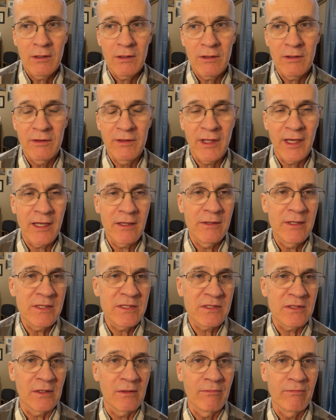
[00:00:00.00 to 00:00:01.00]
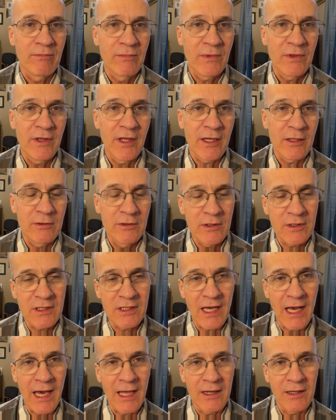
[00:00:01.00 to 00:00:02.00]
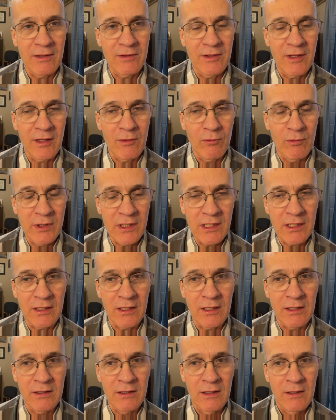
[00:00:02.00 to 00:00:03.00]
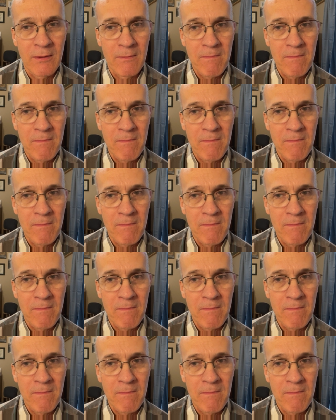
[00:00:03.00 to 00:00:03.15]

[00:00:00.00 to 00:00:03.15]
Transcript: they listen, they look at it, they read it.